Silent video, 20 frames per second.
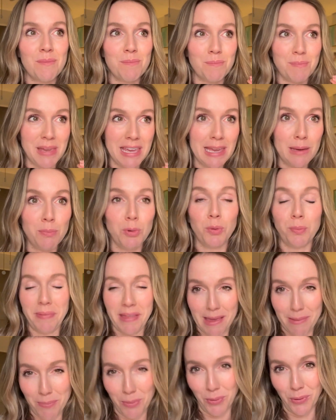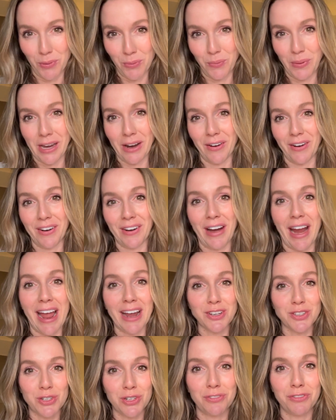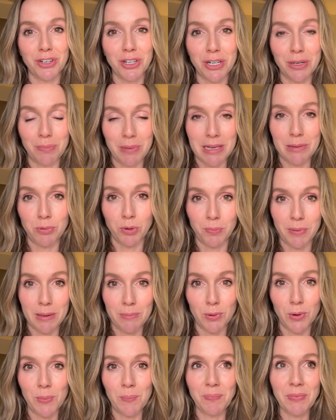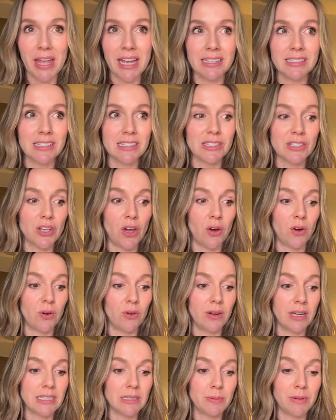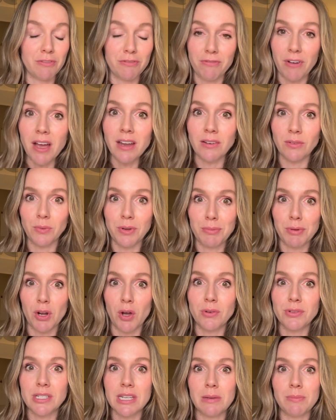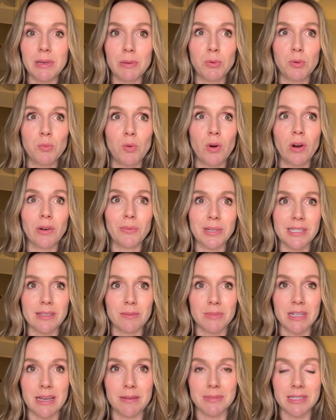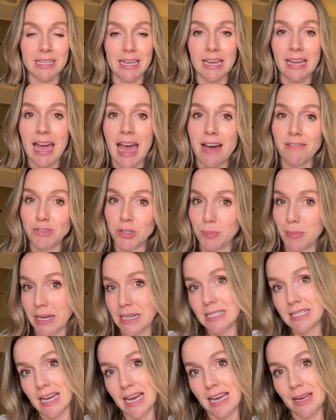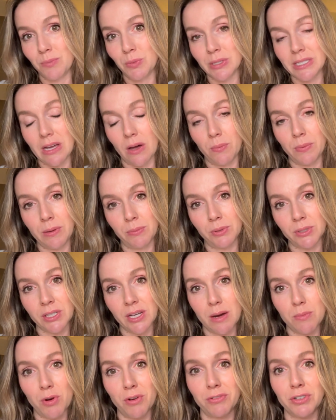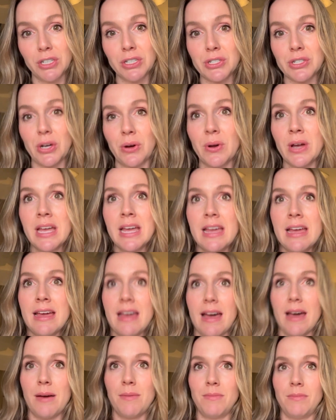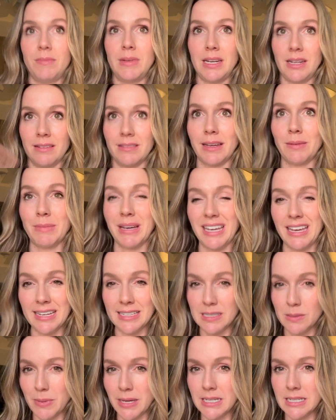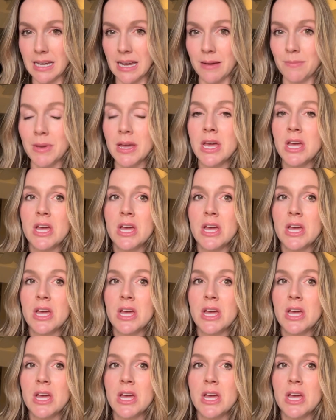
people people. We are extroverted people people. And so it's been fun. We've been hosting people more. We sometimes like after bedtime, we'll tell people to come over. So um, meaning like my kids bedtime.